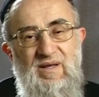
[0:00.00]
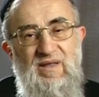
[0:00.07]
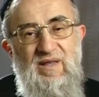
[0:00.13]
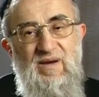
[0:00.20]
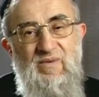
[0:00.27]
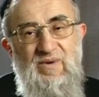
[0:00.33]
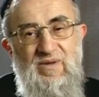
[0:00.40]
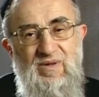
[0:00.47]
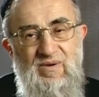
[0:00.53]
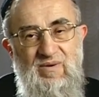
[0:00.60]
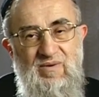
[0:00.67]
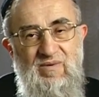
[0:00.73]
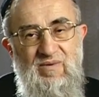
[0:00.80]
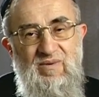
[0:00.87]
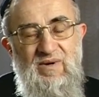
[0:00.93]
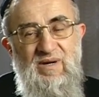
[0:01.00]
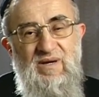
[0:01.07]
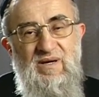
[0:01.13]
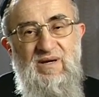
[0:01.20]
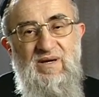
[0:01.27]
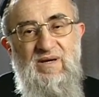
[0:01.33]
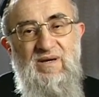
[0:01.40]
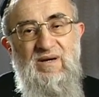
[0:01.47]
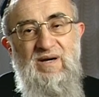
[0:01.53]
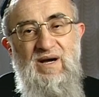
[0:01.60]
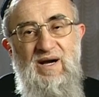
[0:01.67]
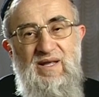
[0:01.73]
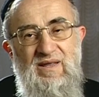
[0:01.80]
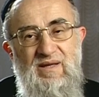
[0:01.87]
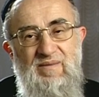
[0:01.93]
There were two uh,
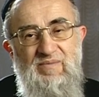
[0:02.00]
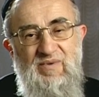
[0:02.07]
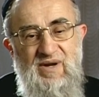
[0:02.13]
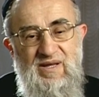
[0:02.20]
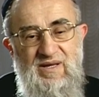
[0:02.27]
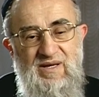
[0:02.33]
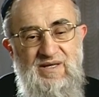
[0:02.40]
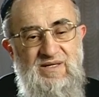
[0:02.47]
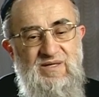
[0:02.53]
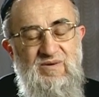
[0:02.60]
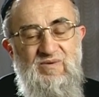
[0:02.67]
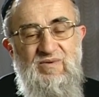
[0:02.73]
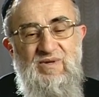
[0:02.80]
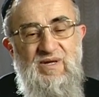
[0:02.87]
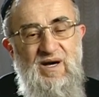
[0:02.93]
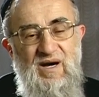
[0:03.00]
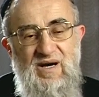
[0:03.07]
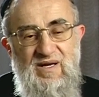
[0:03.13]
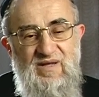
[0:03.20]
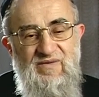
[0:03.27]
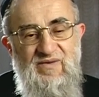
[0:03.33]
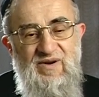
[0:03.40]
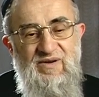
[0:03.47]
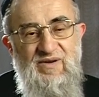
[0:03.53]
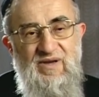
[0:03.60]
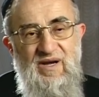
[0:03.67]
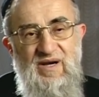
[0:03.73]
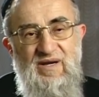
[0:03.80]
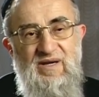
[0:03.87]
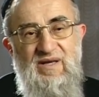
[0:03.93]
other brothers who died very
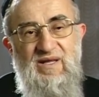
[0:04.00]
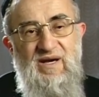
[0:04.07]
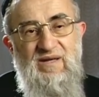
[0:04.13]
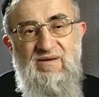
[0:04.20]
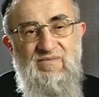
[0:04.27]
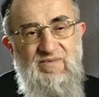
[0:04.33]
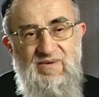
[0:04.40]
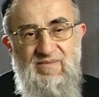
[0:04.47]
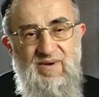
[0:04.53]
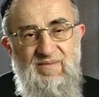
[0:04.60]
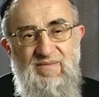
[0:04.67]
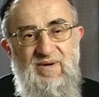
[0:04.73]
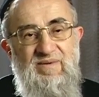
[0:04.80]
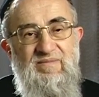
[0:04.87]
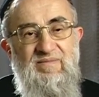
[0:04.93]
young, and I don't remember.